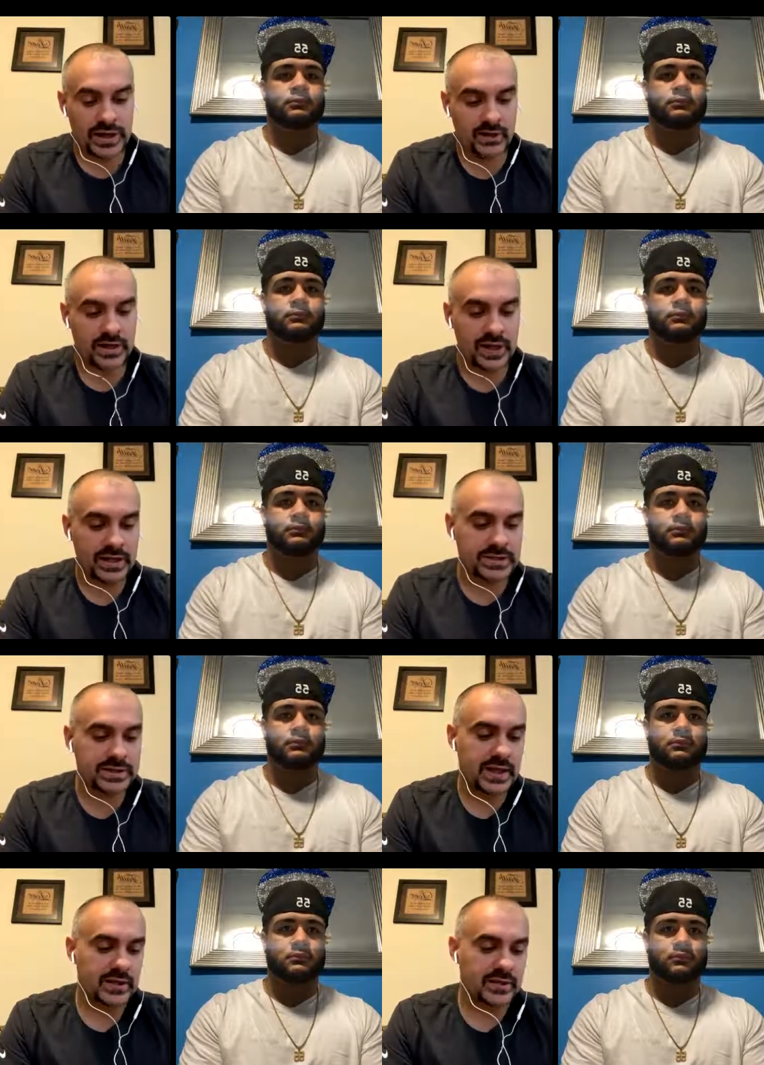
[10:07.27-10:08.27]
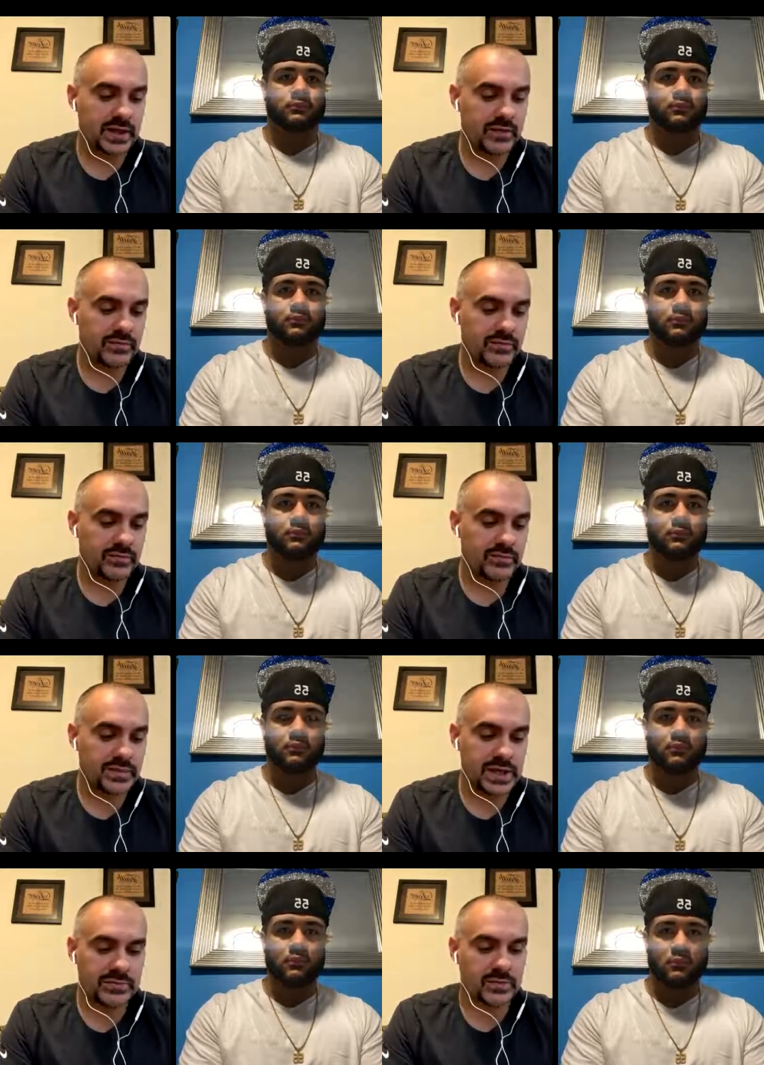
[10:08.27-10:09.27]
Speaker 1: talent and it's talent that
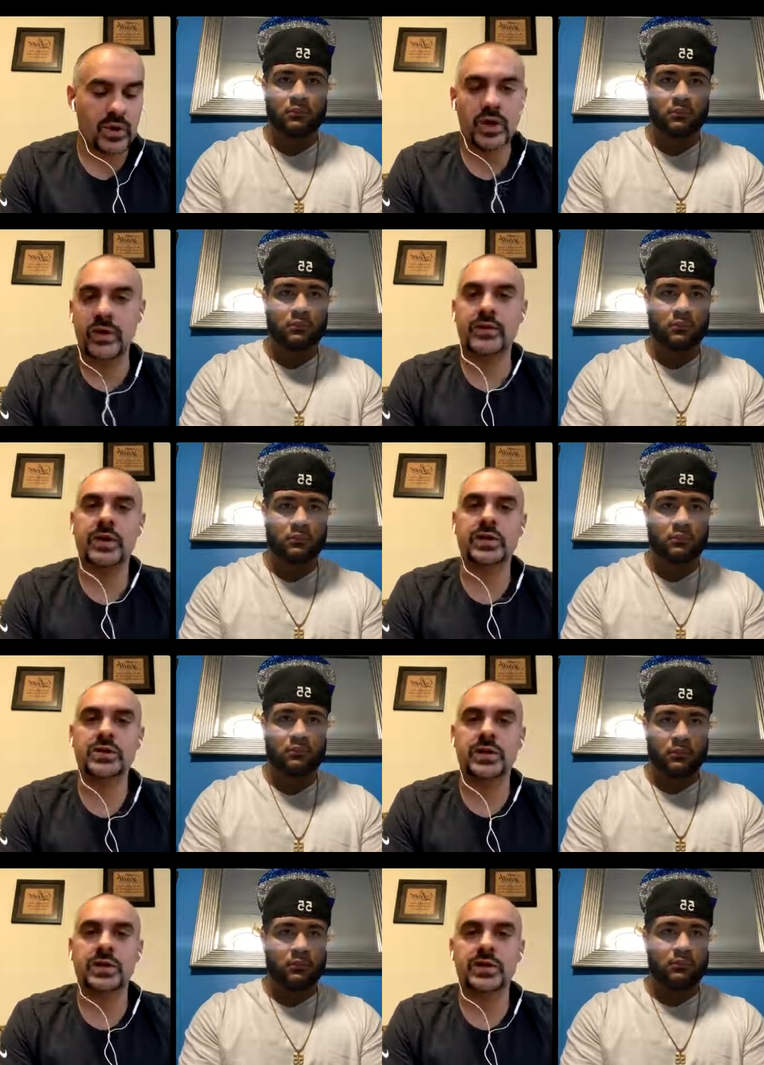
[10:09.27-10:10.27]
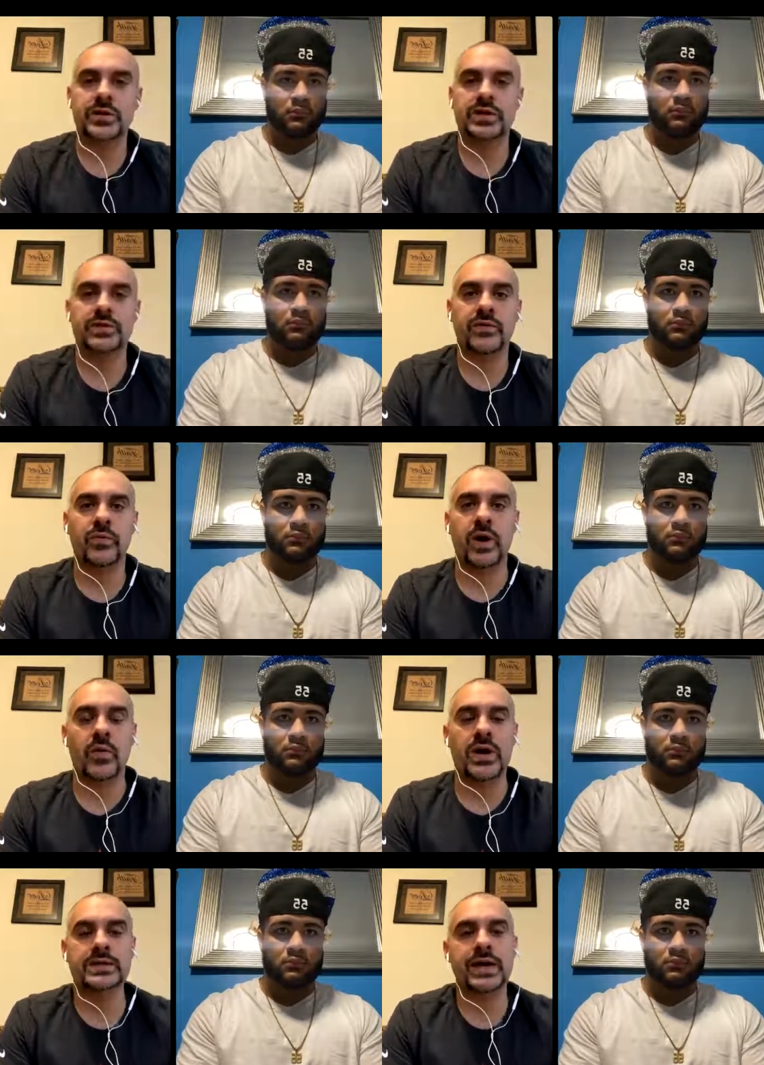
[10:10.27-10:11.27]
teams from all around the country in collegiate football
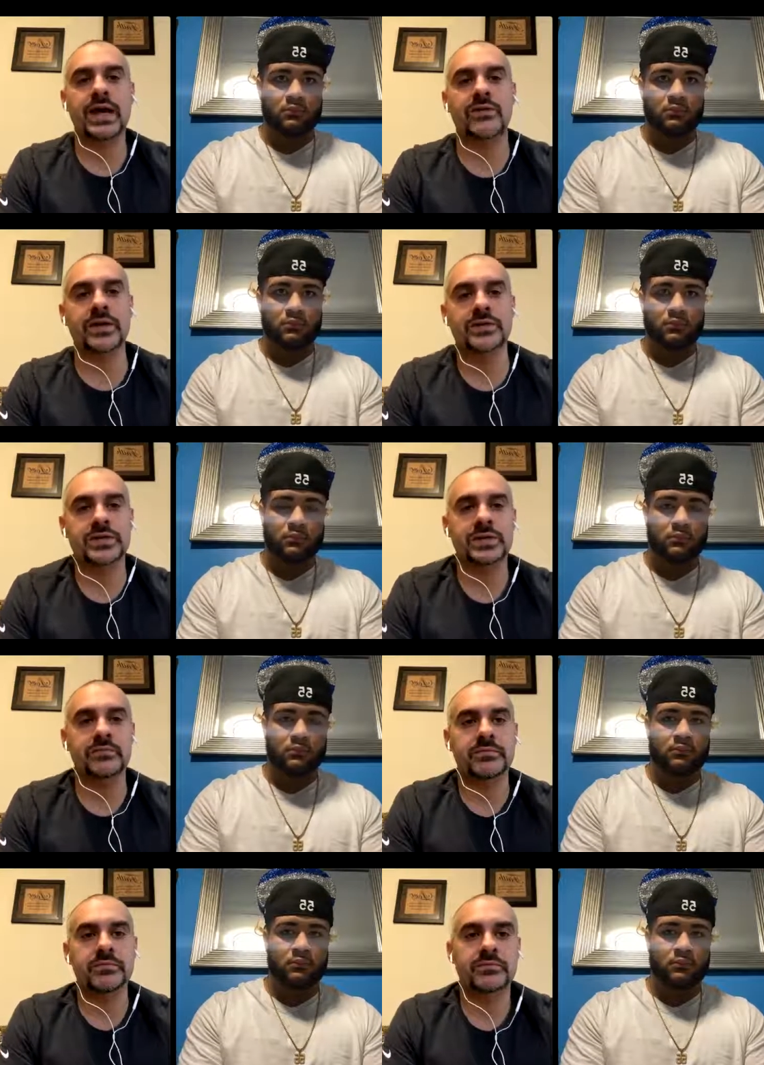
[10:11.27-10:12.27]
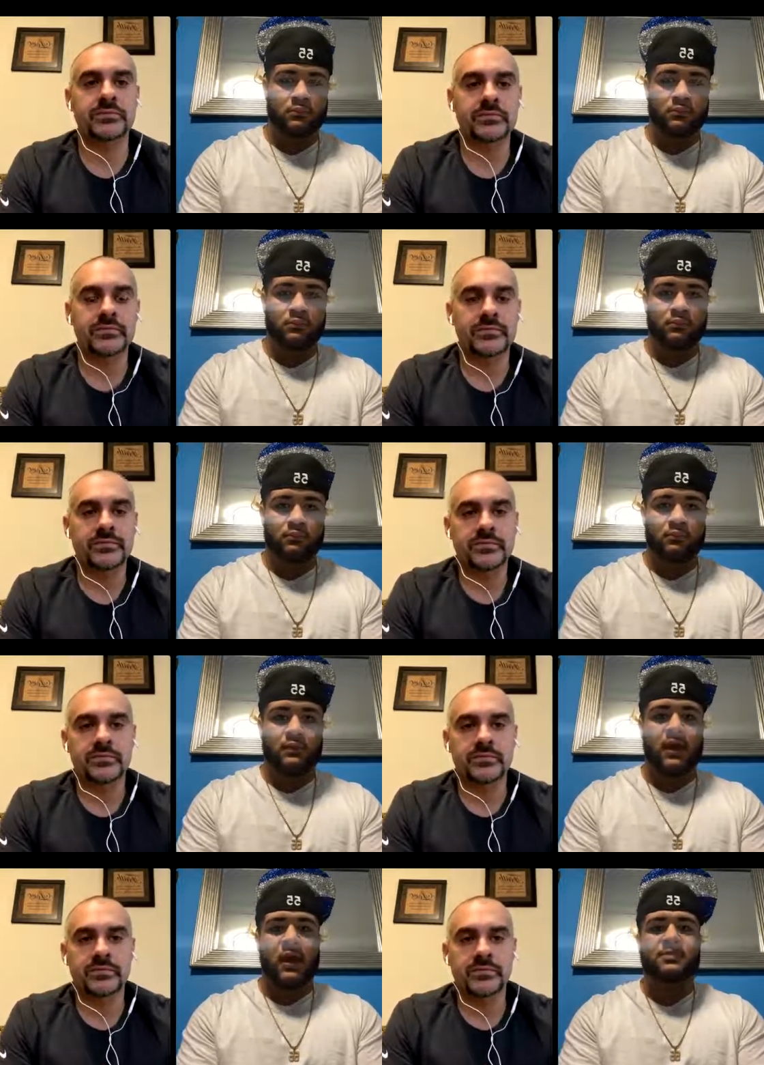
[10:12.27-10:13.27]
want to have on their team.
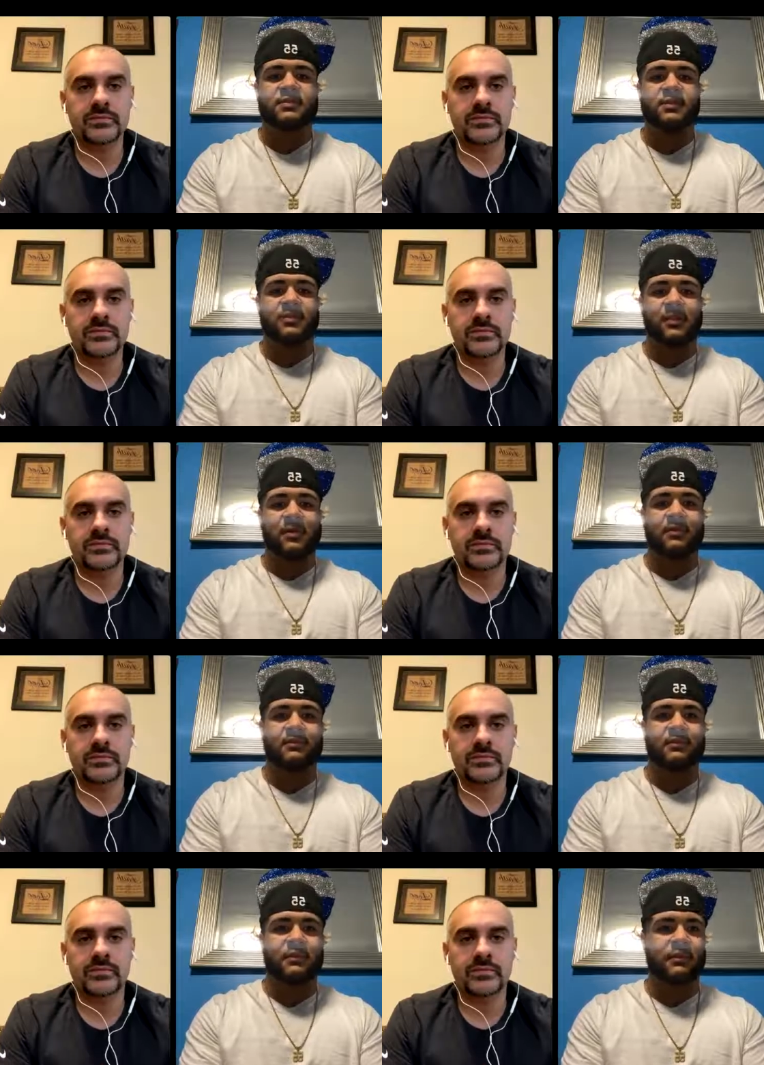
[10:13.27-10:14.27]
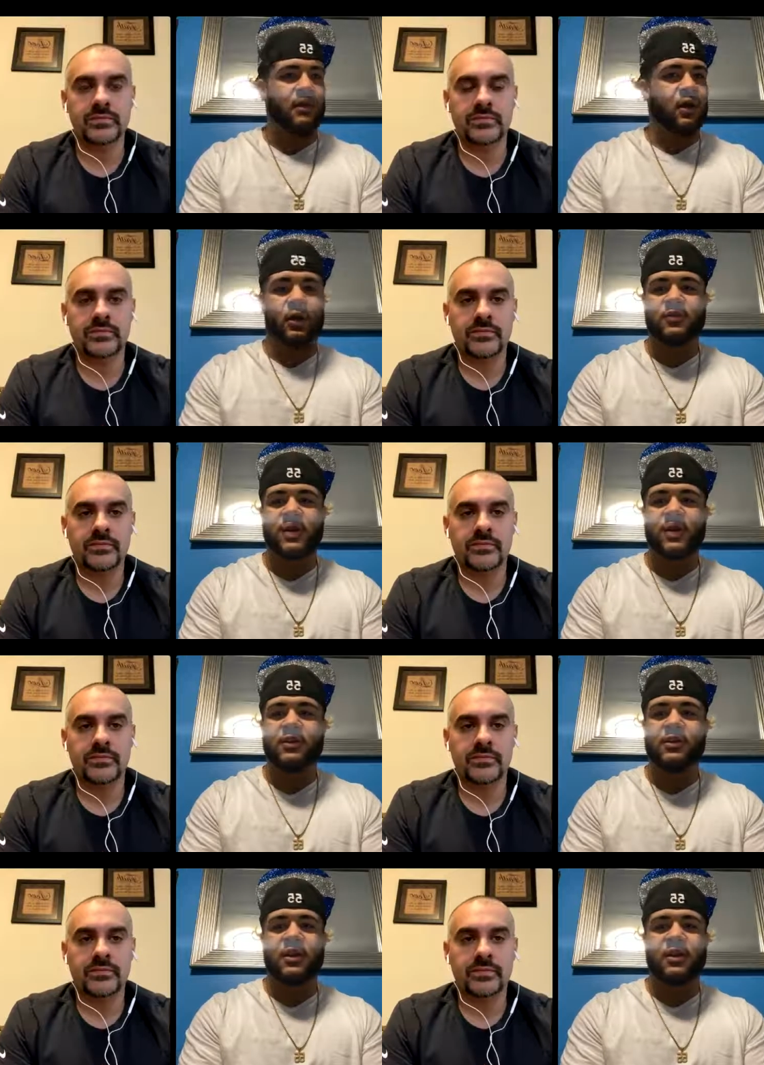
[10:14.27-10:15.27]
Speaker 2: Yeah, absolutely. I mean, always been a
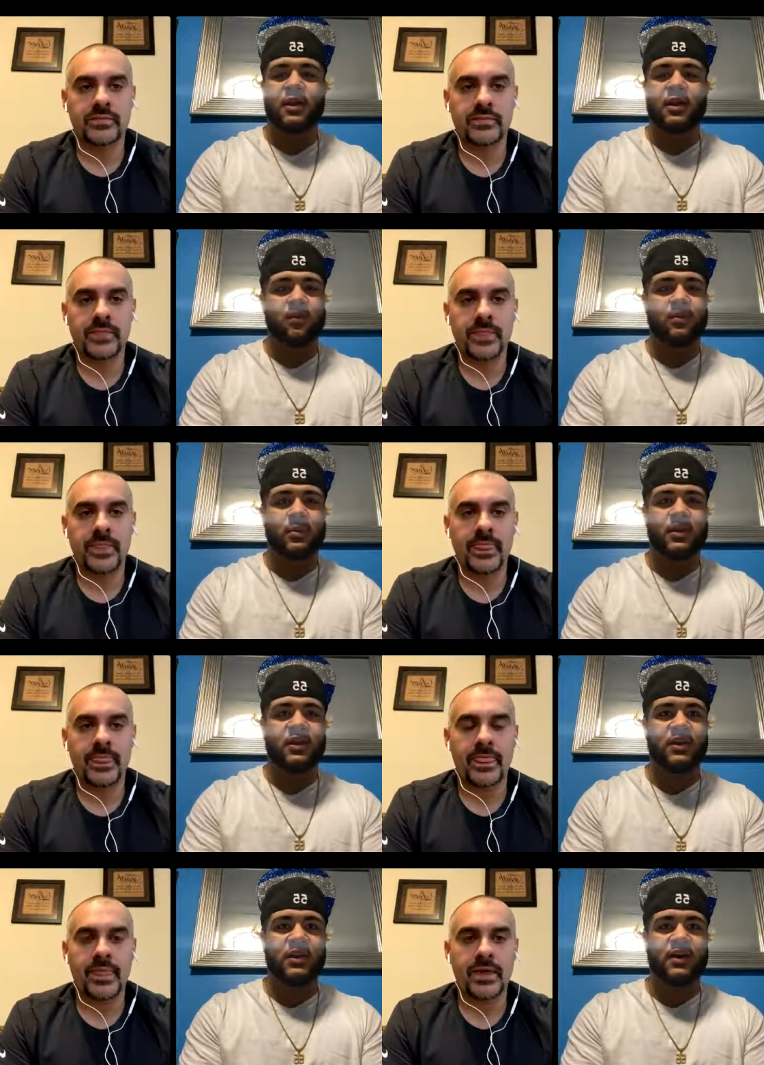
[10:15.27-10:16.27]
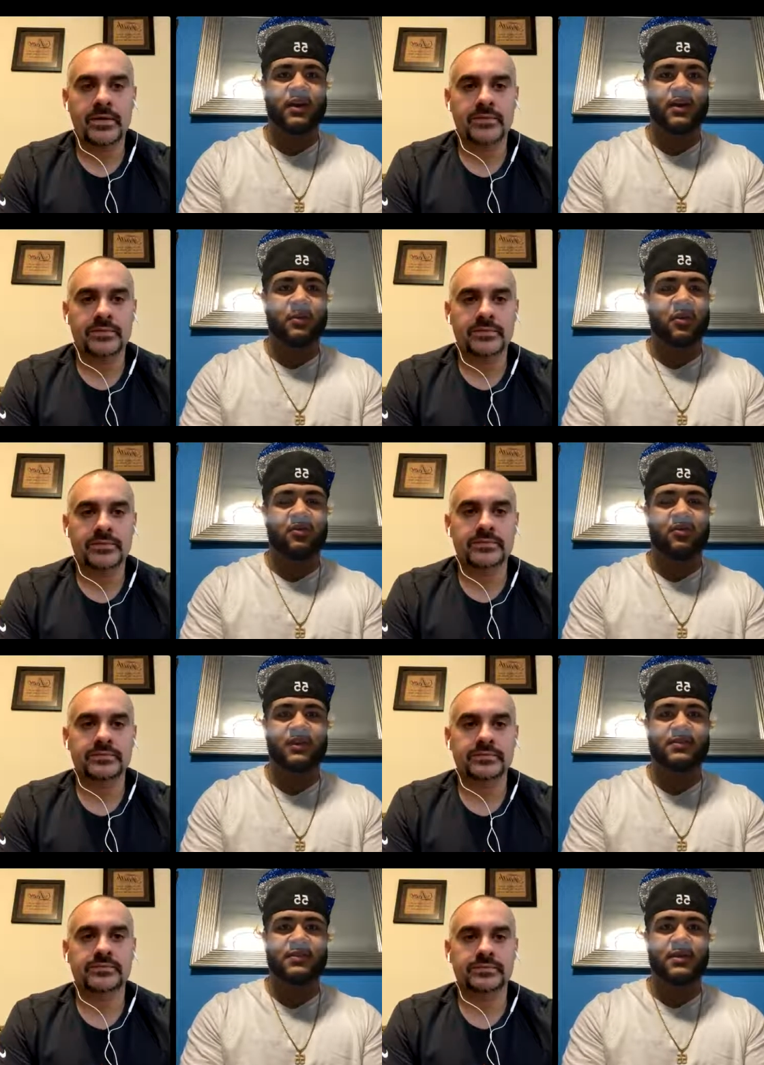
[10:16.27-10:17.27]
Utica kid, always will be a Utica kid, born and
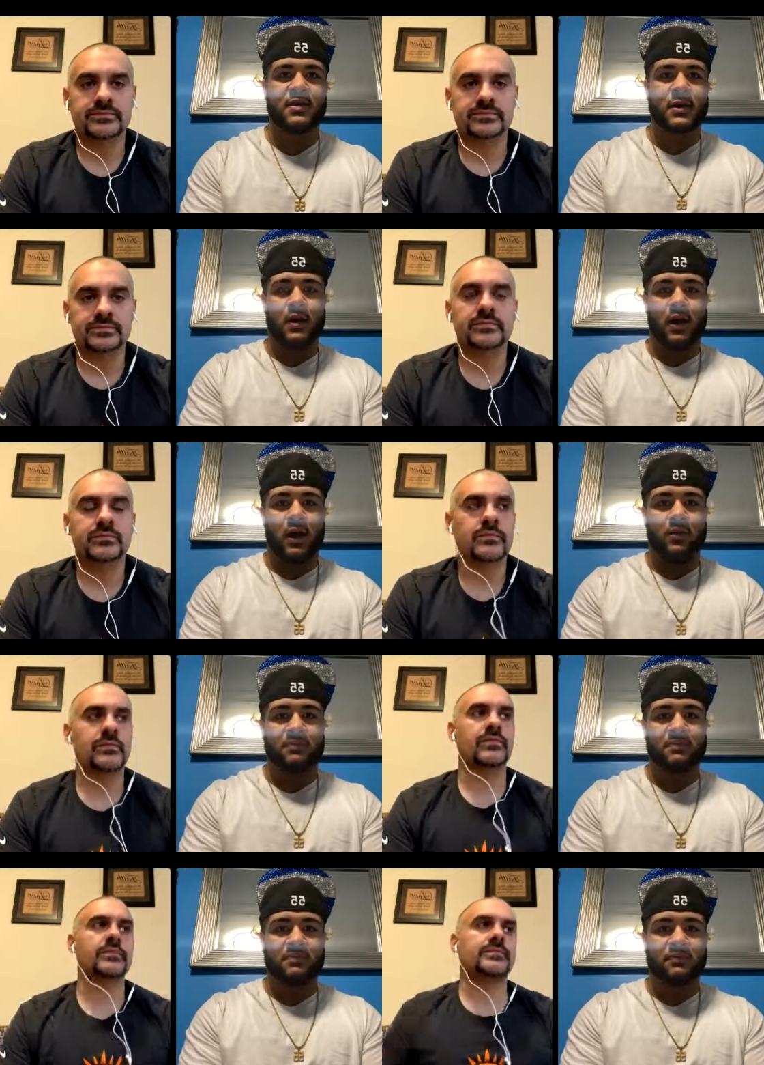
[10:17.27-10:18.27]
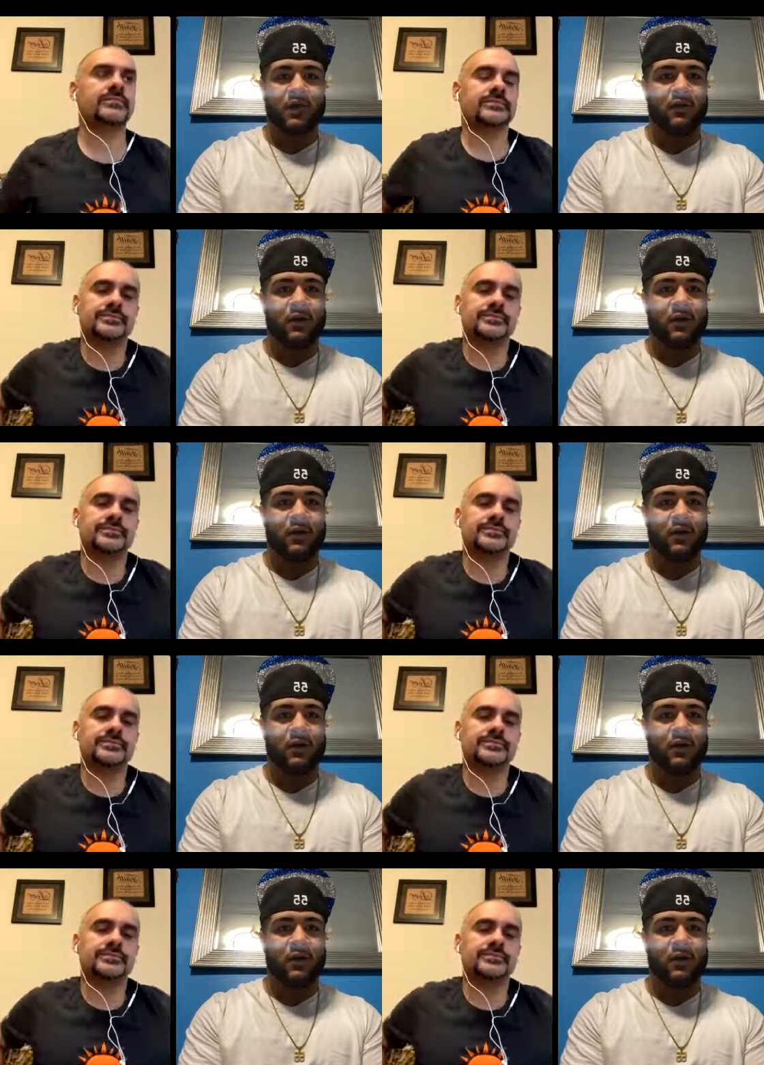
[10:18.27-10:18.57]
raised. Um, you know,